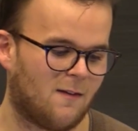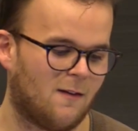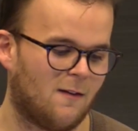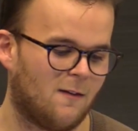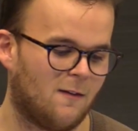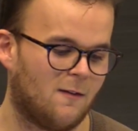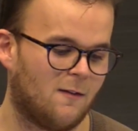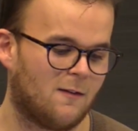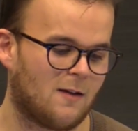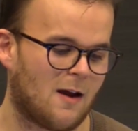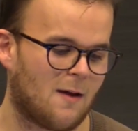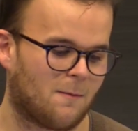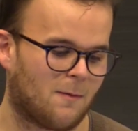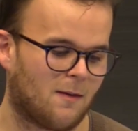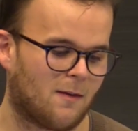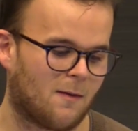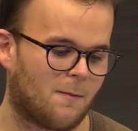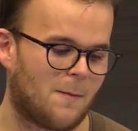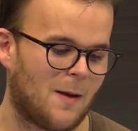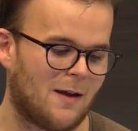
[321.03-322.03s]
two types
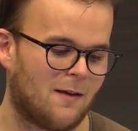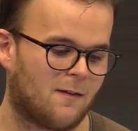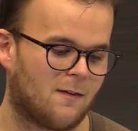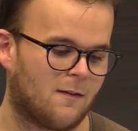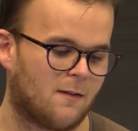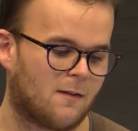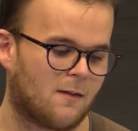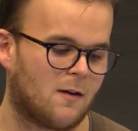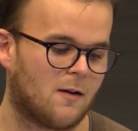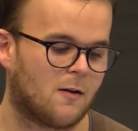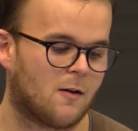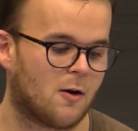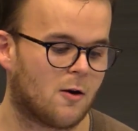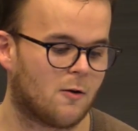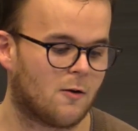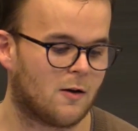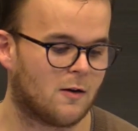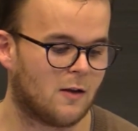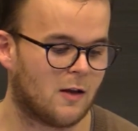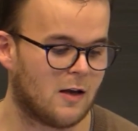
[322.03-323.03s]
of spaces
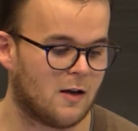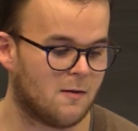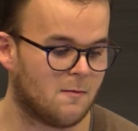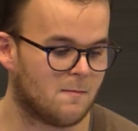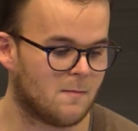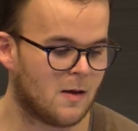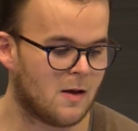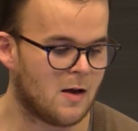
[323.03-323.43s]
concurrently.